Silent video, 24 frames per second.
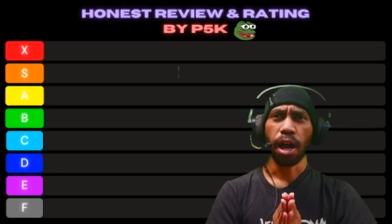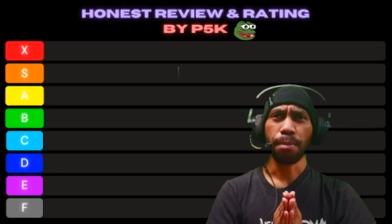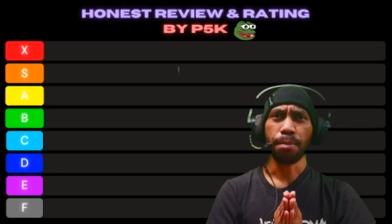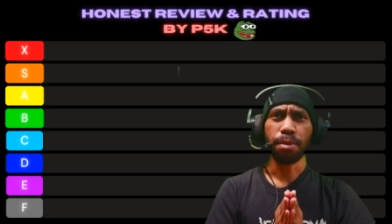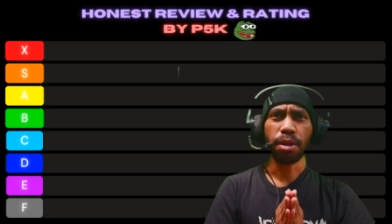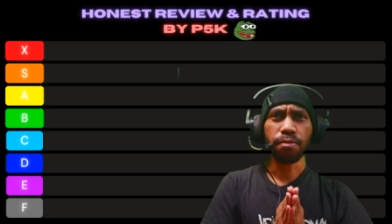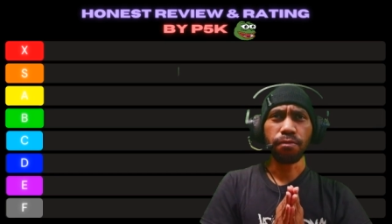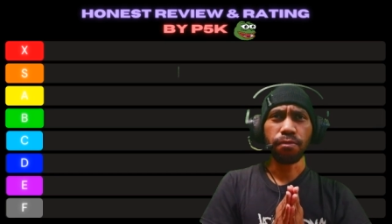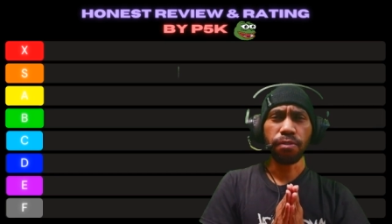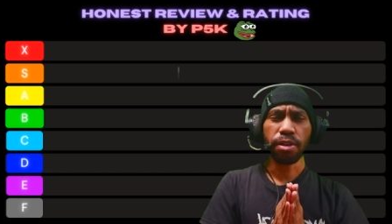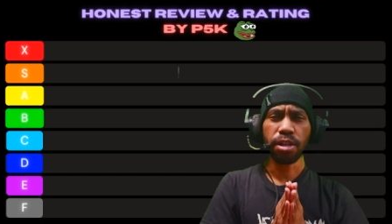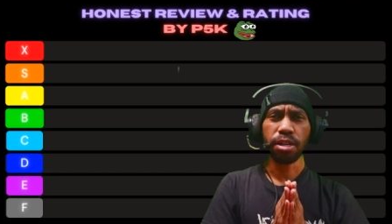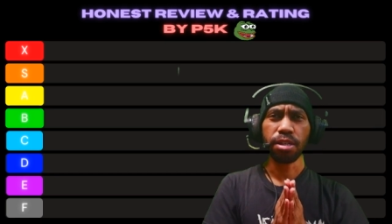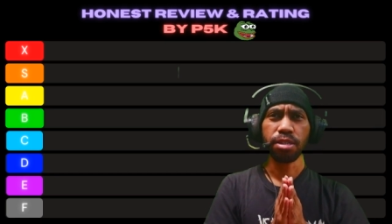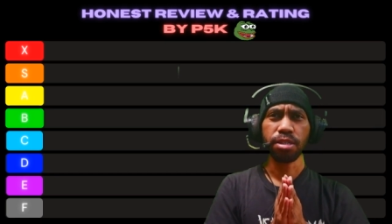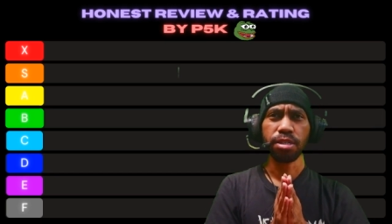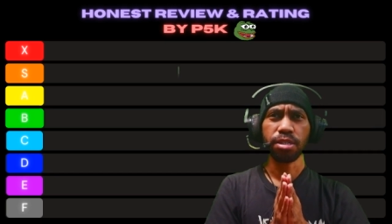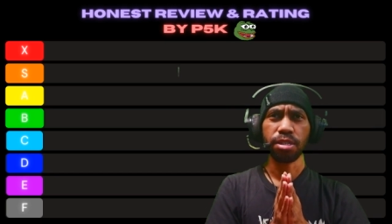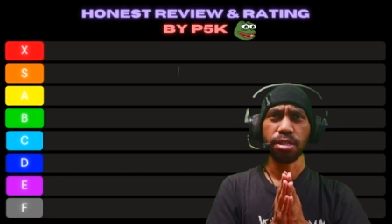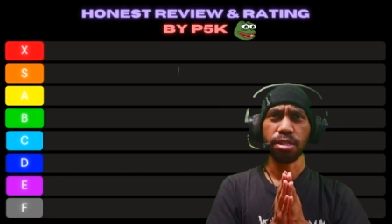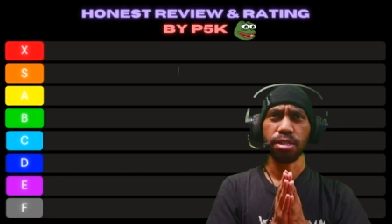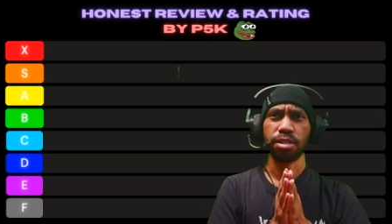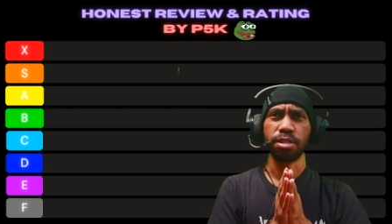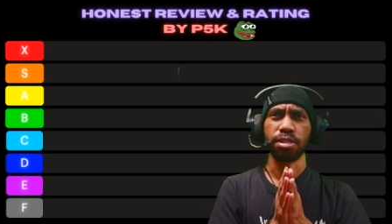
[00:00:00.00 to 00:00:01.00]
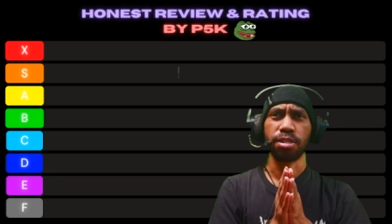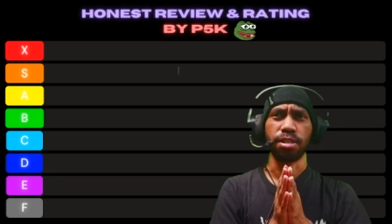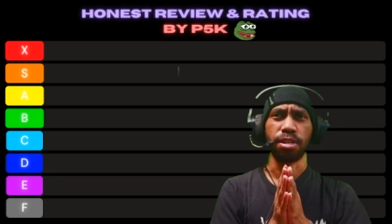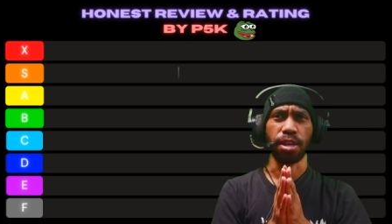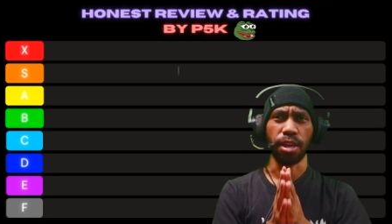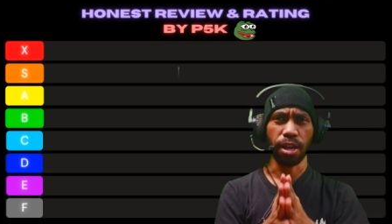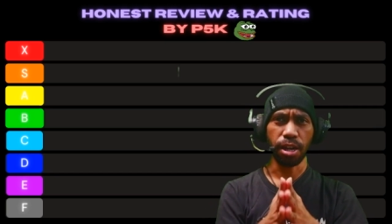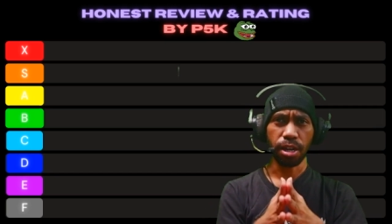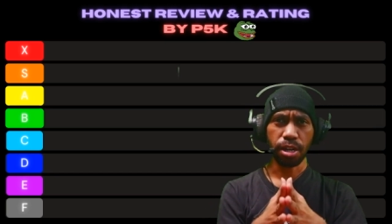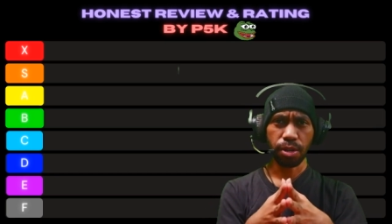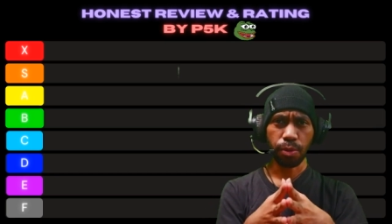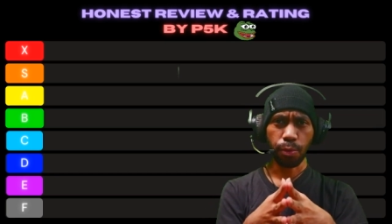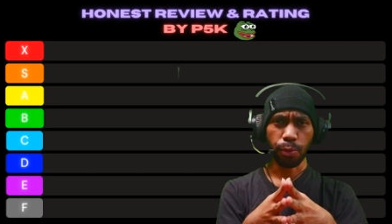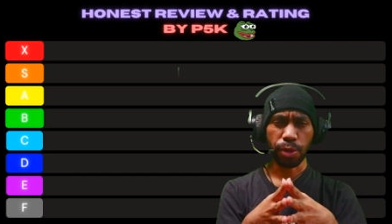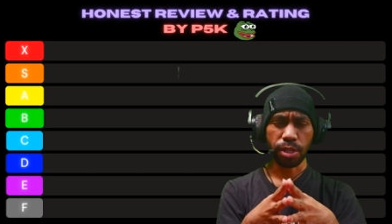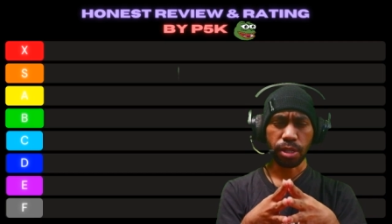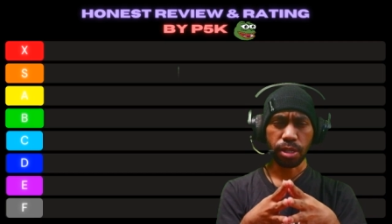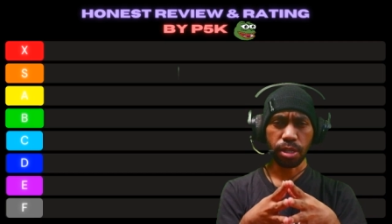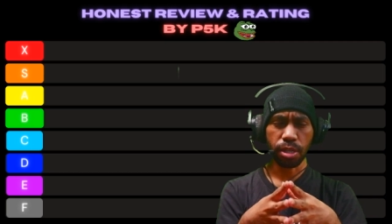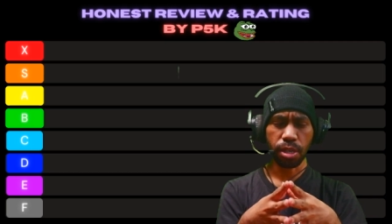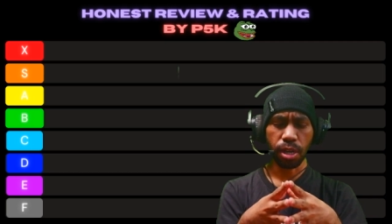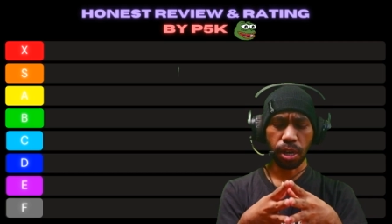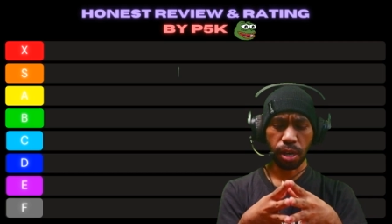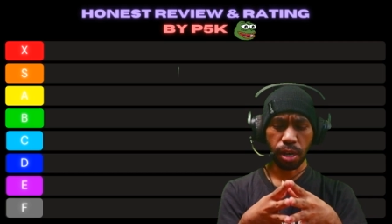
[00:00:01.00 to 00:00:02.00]
I'm not feel scared
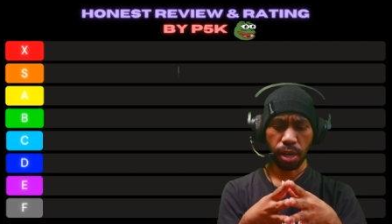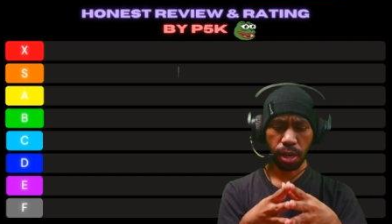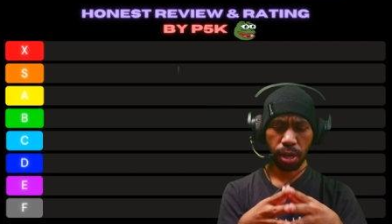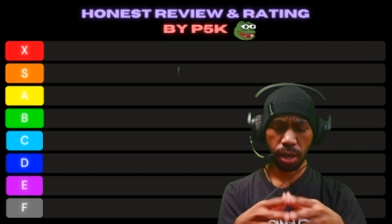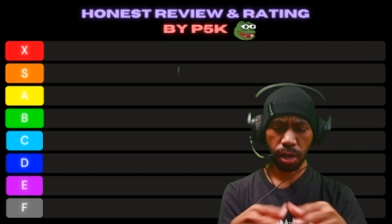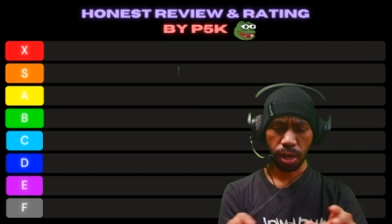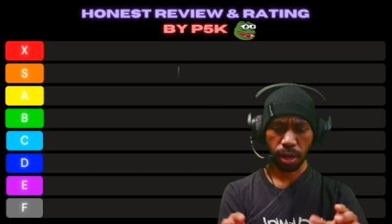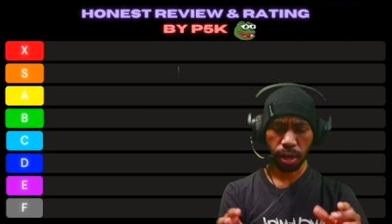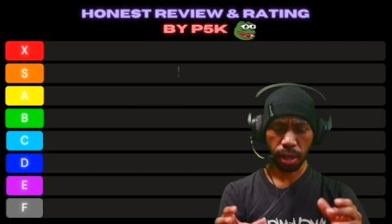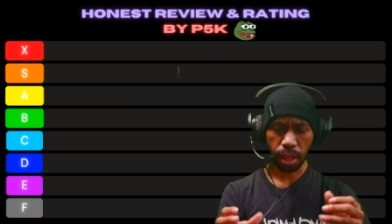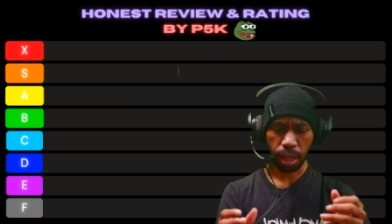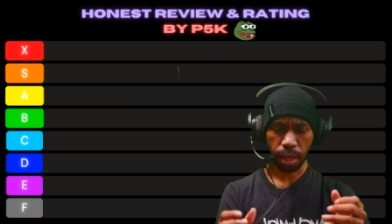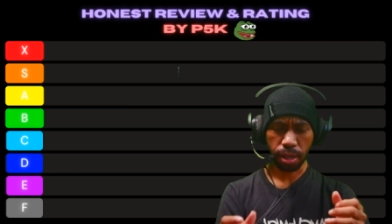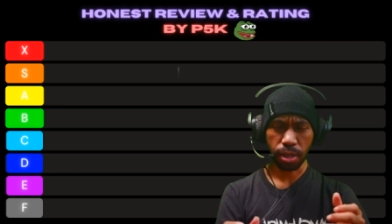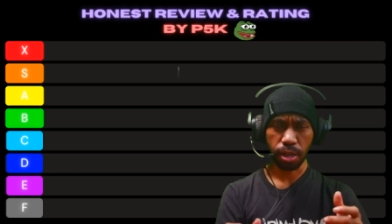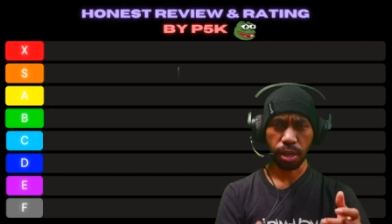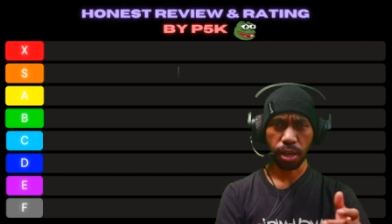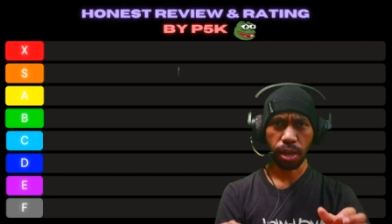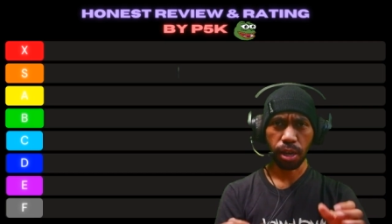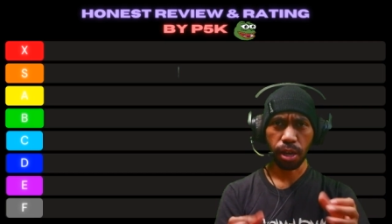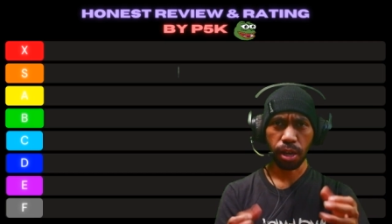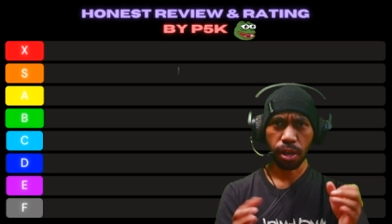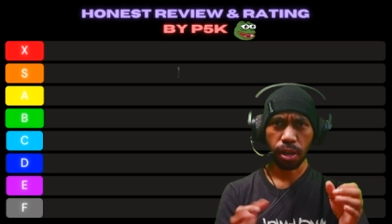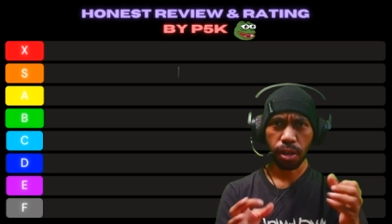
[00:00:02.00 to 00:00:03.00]
with the like